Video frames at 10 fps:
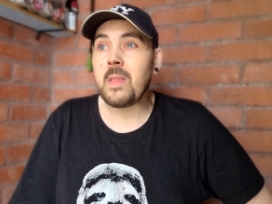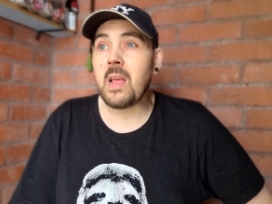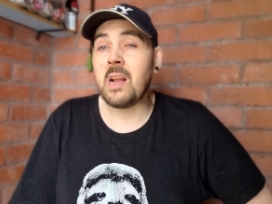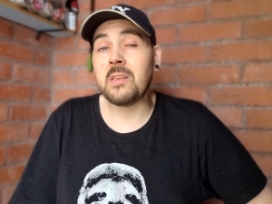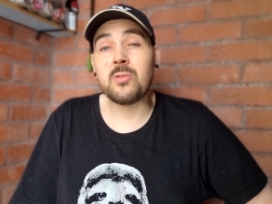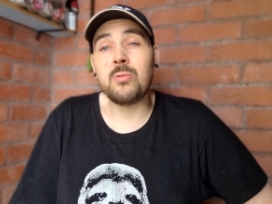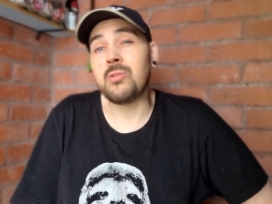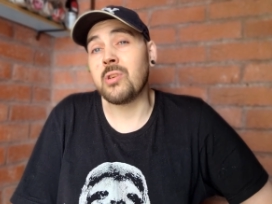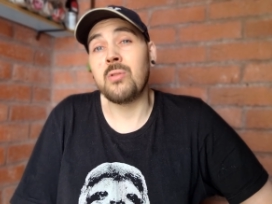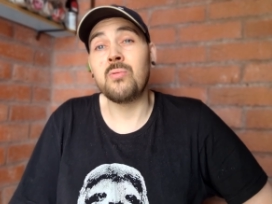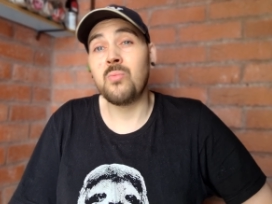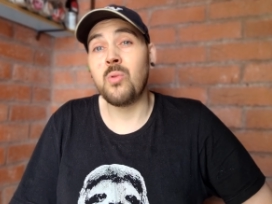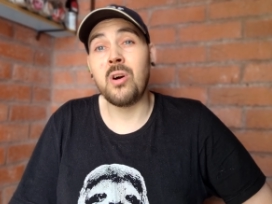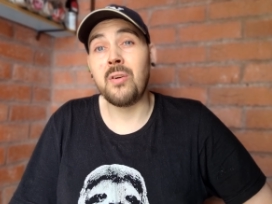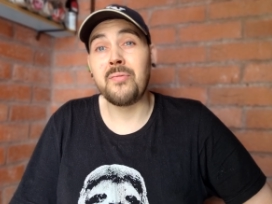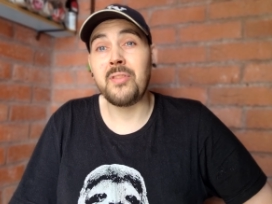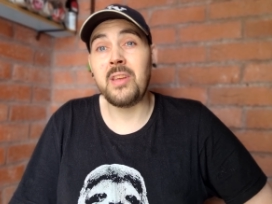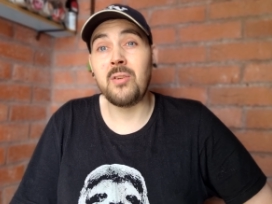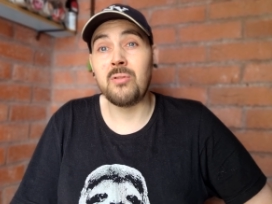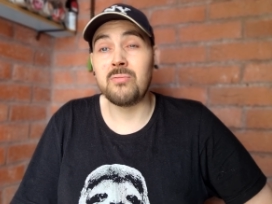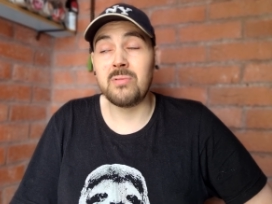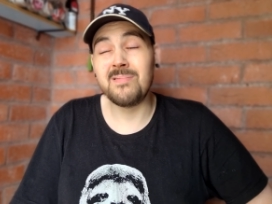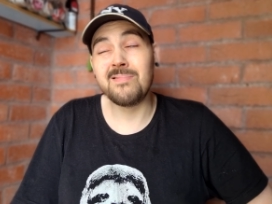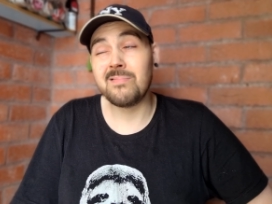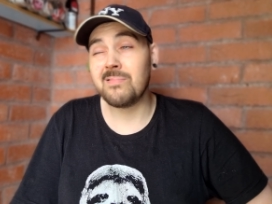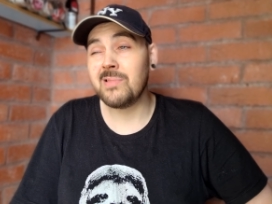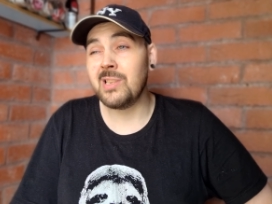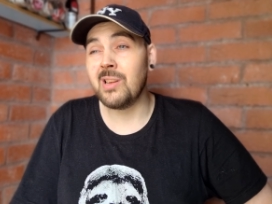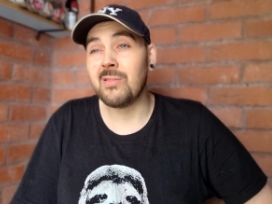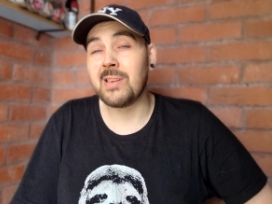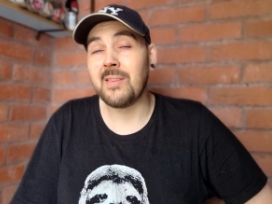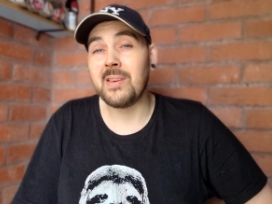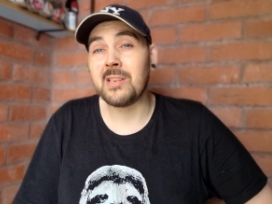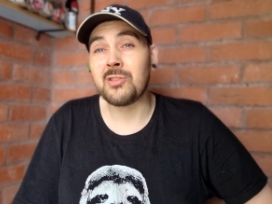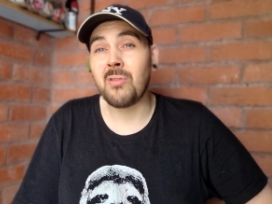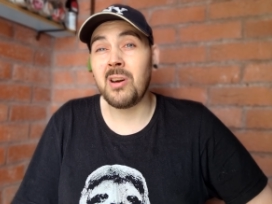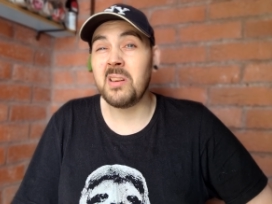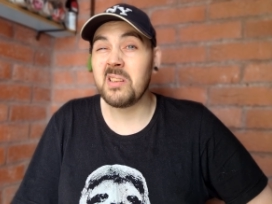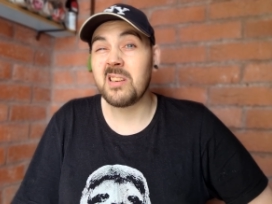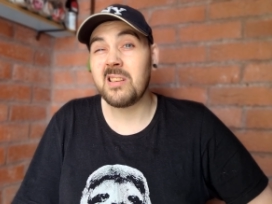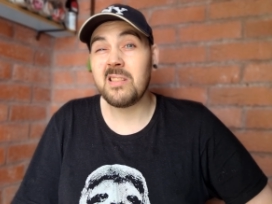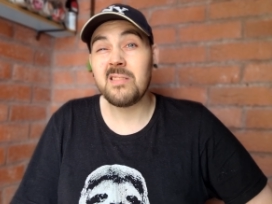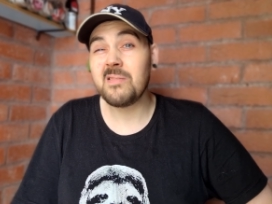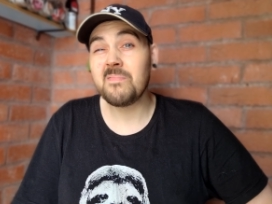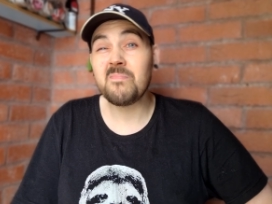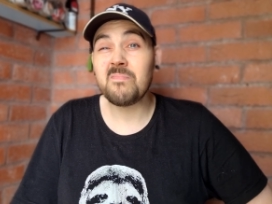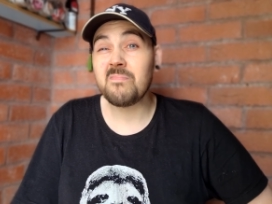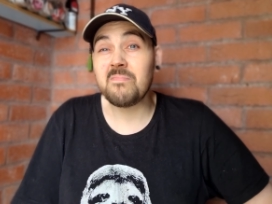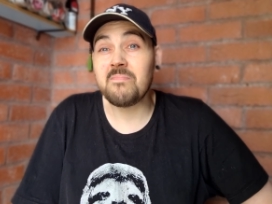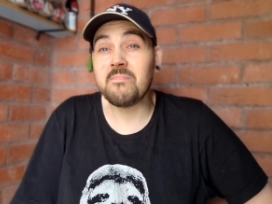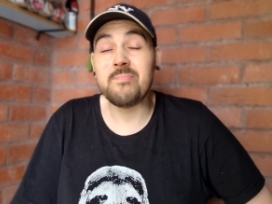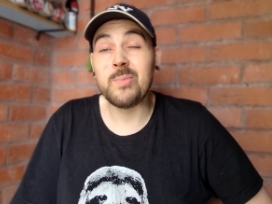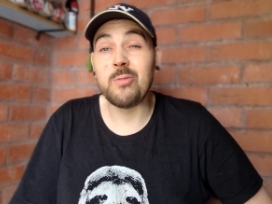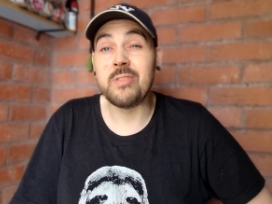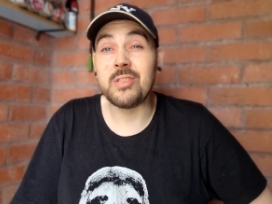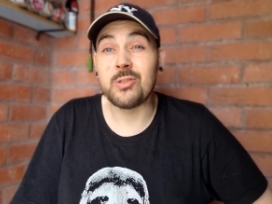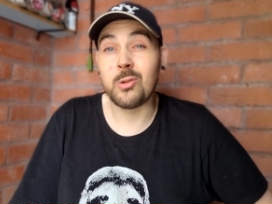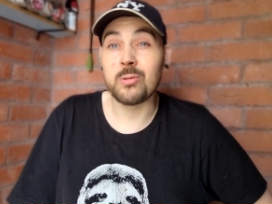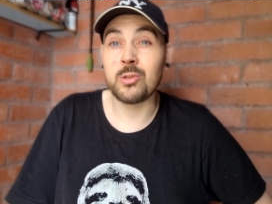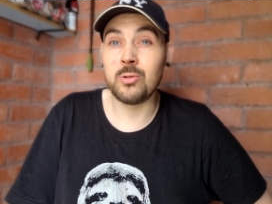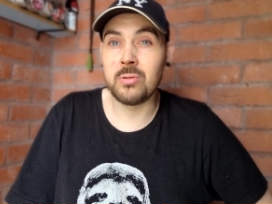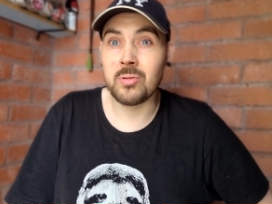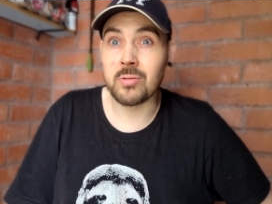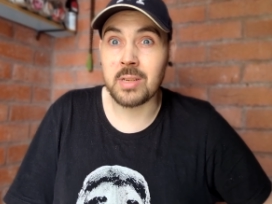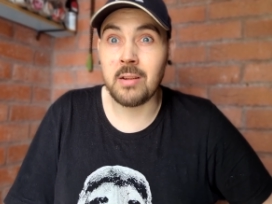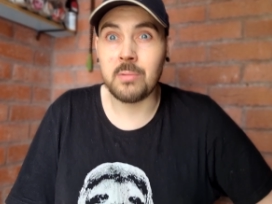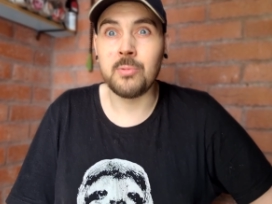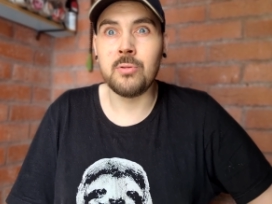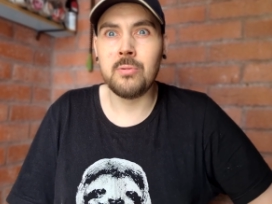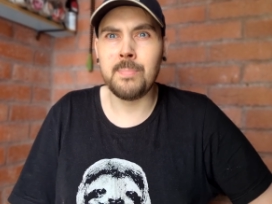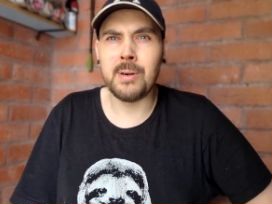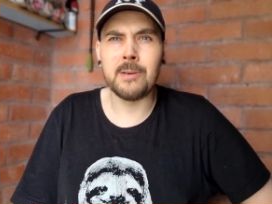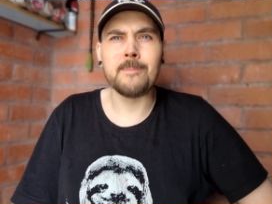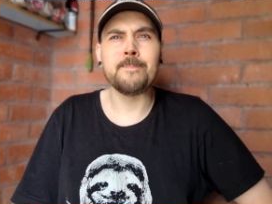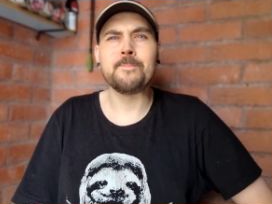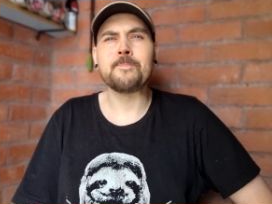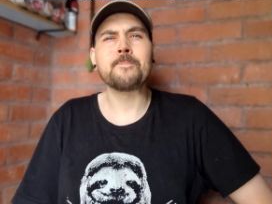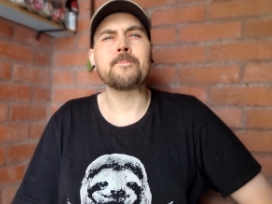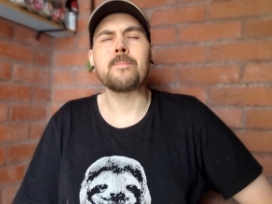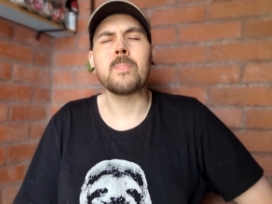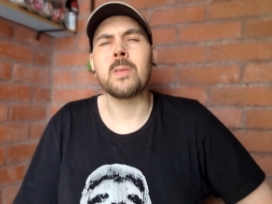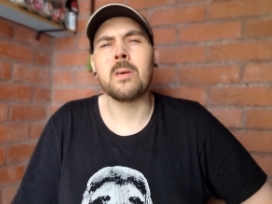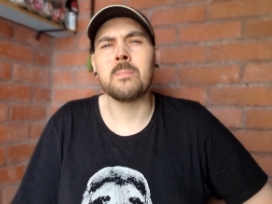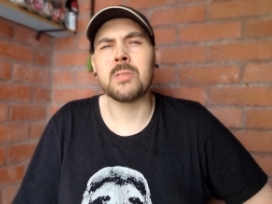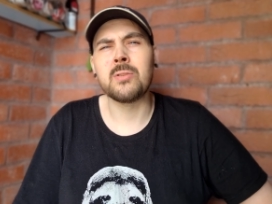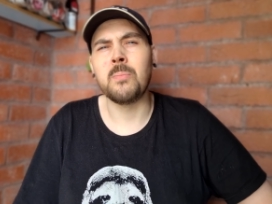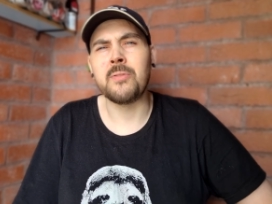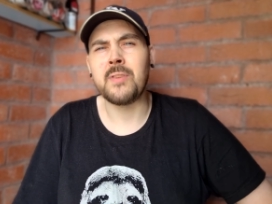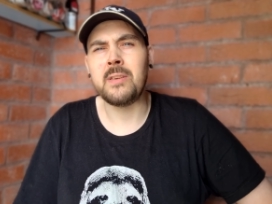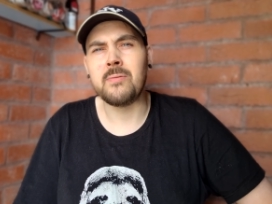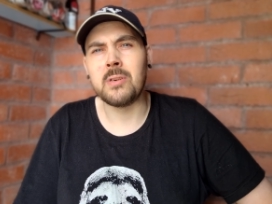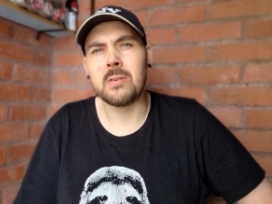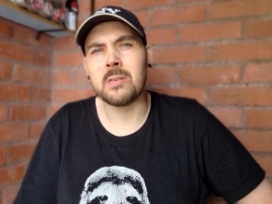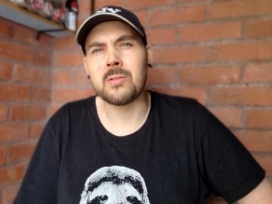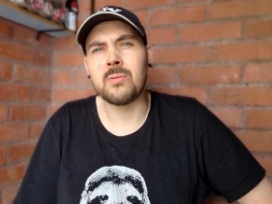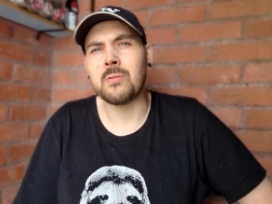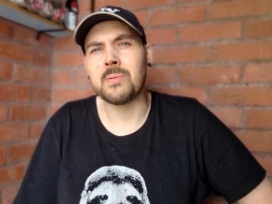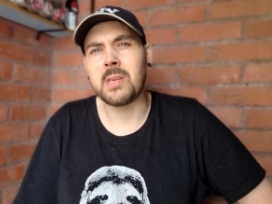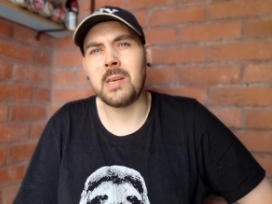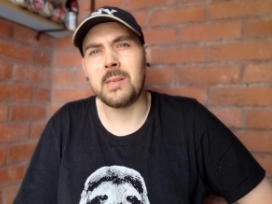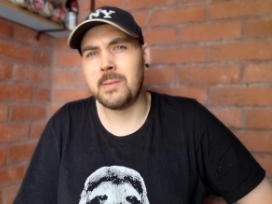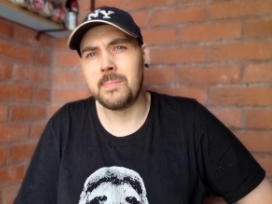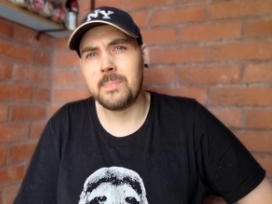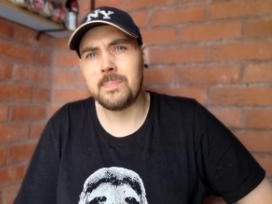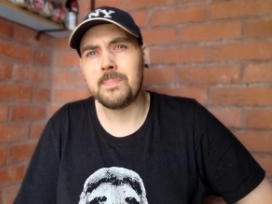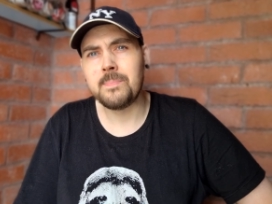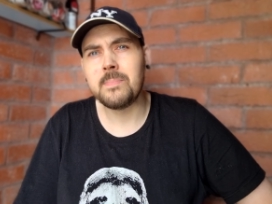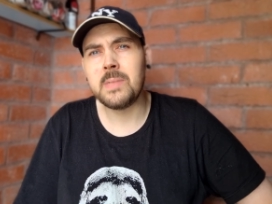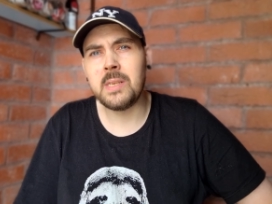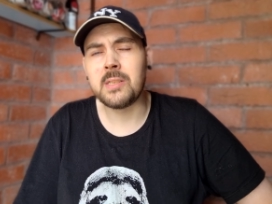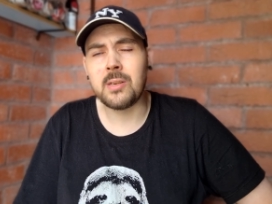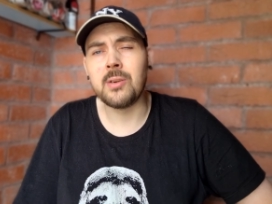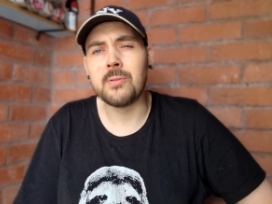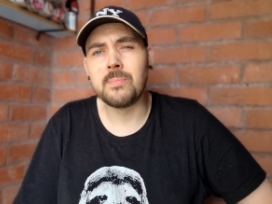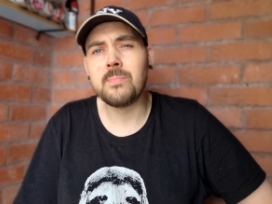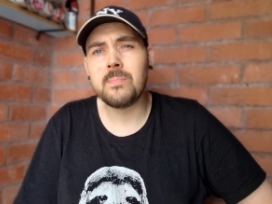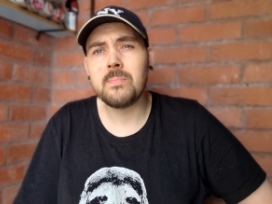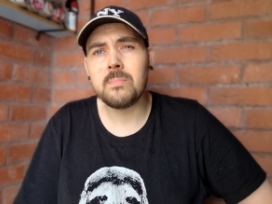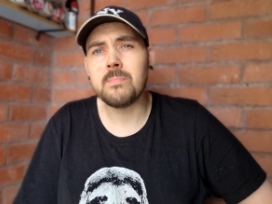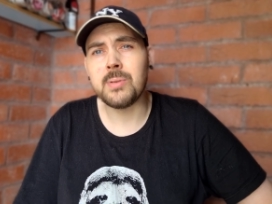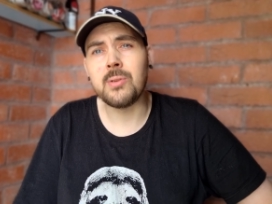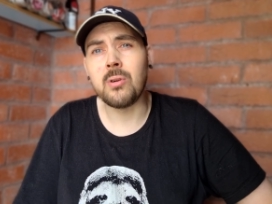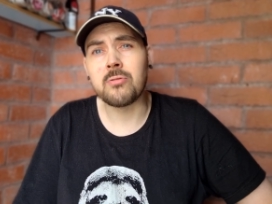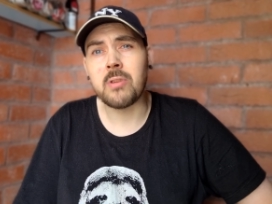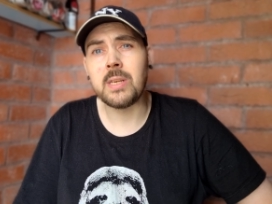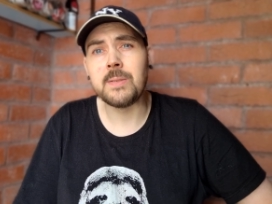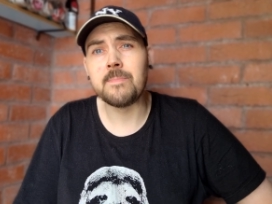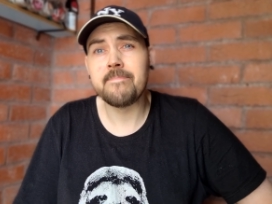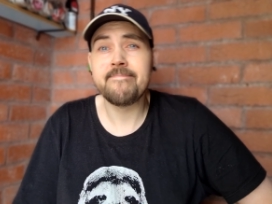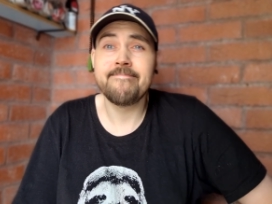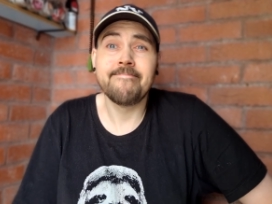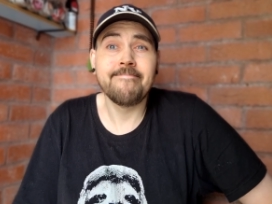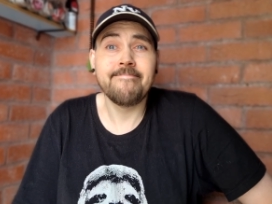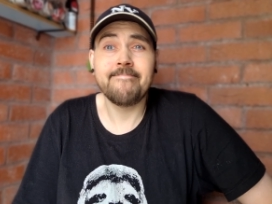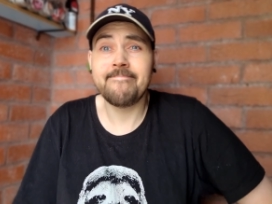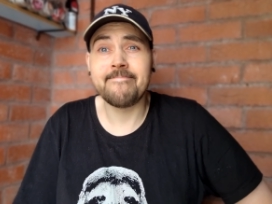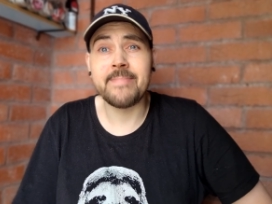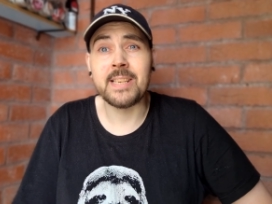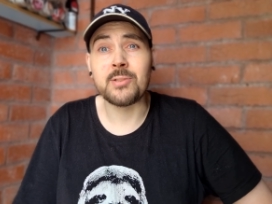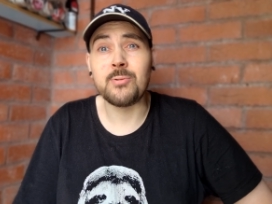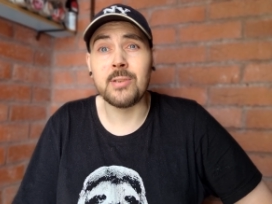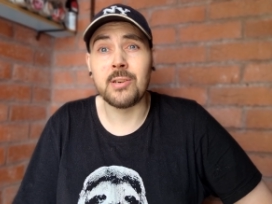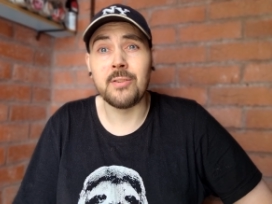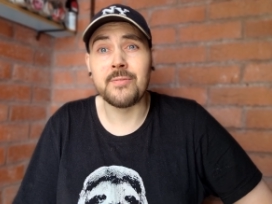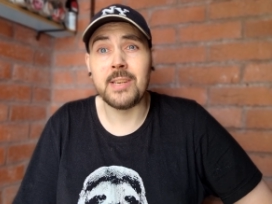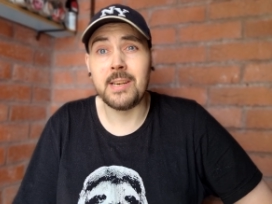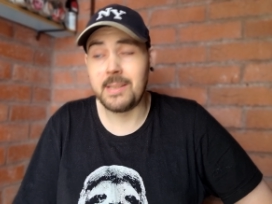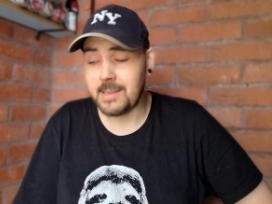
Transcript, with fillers: And it's also worth the old, you know, give it a try. No reason not to. It's not terrible, but I mean, it's not my favourite. That's all I'm saying. It's good, but not great. That's all I got for you.